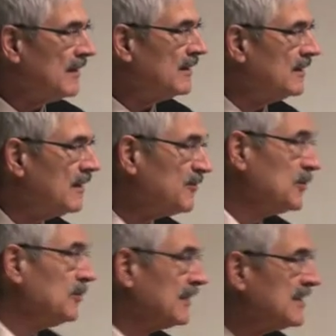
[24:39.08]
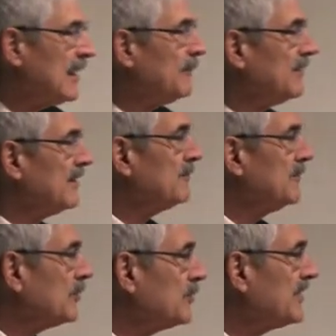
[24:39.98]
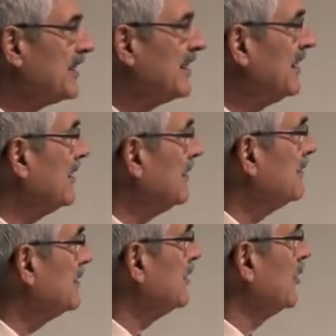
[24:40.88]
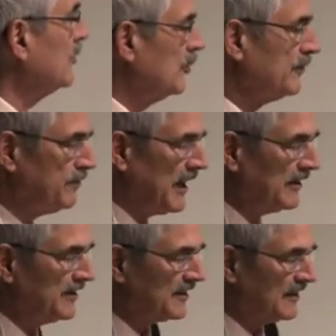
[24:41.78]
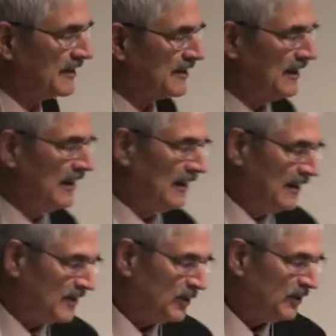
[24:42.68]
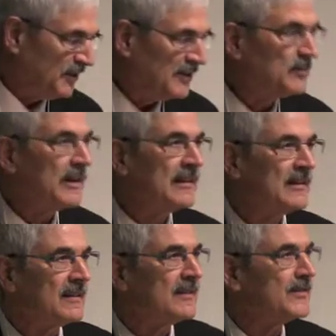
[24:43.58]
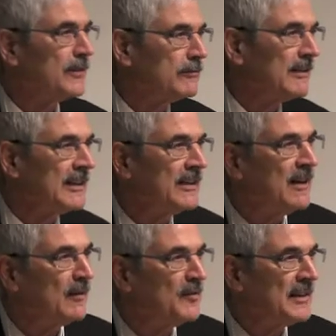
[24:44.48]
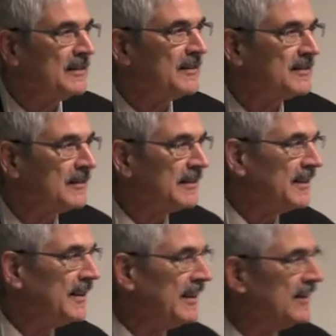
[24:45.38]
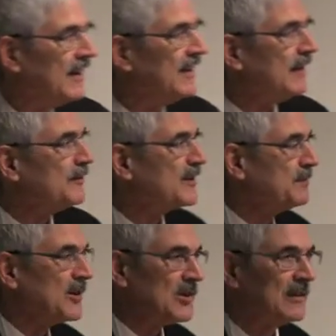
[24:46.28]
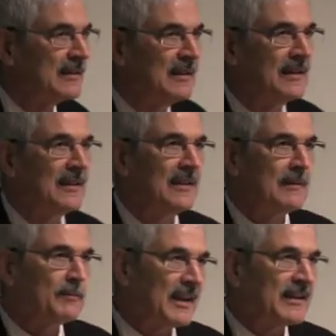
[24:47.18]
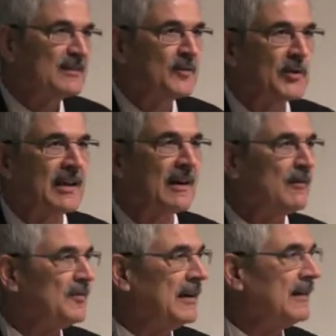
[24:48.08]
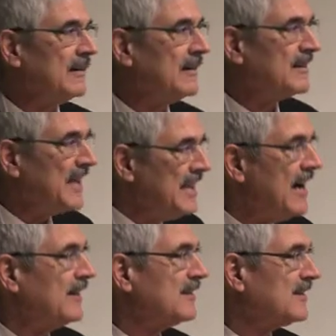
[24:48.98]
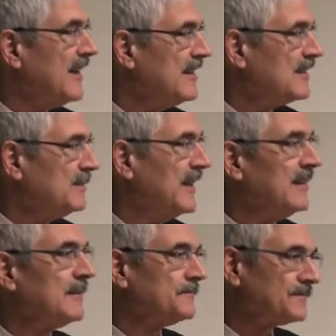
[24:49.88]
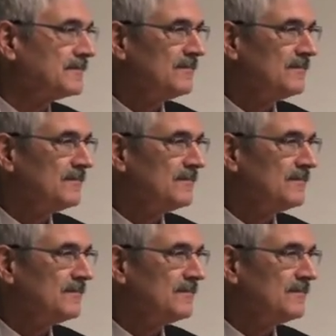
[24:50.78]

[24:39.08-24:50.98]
uh, a few examples, what we say, uh, you know, good practices. So the first one is the Israeli Arava desert, and again, I have a special place for the Arava. As a young salesman